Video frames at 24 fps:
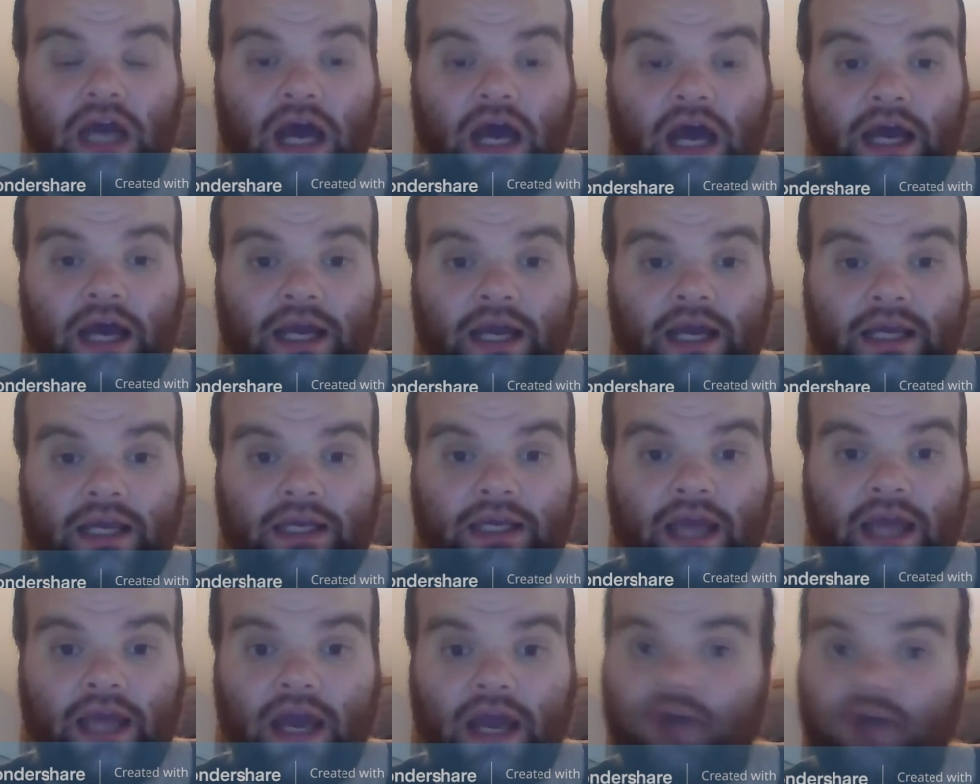
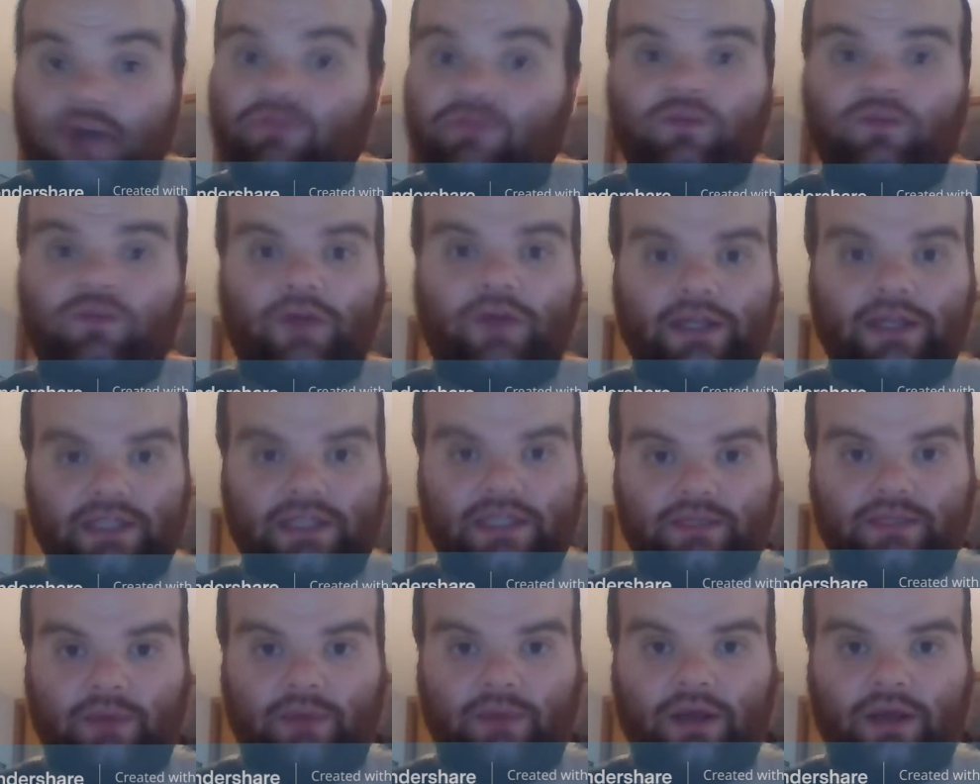I have
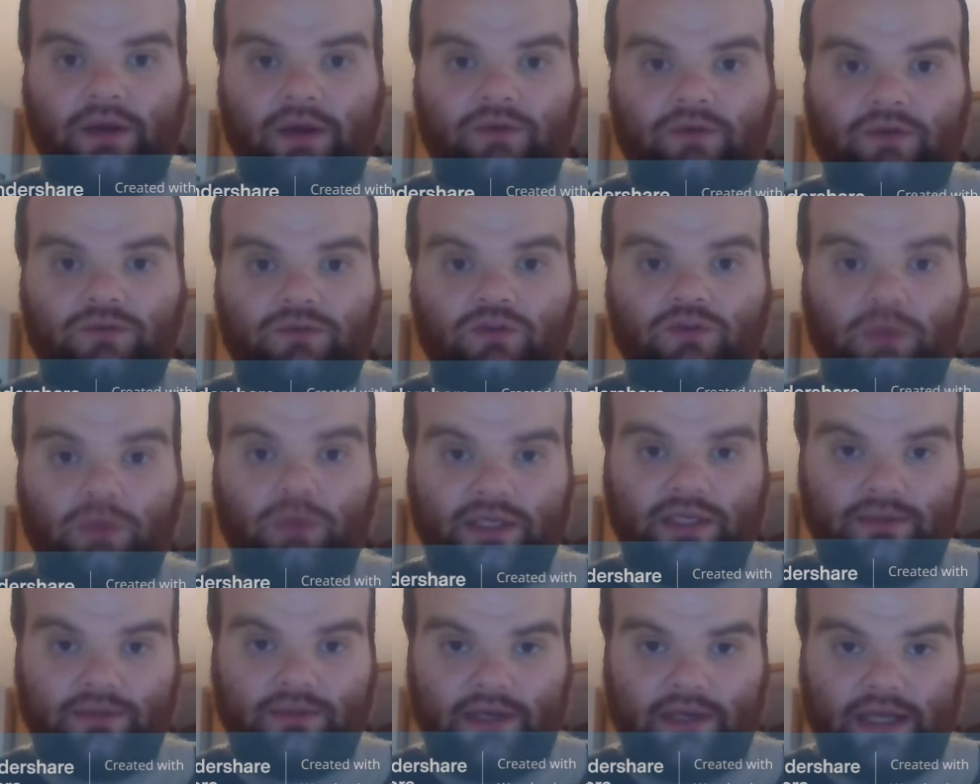created my own
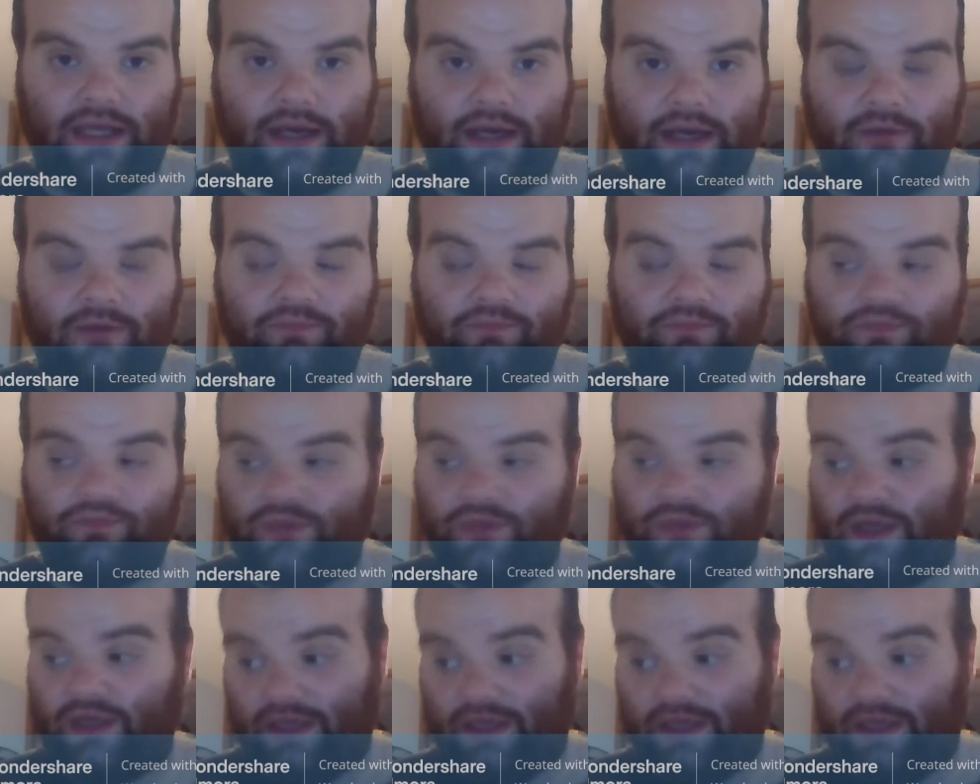Twitter account.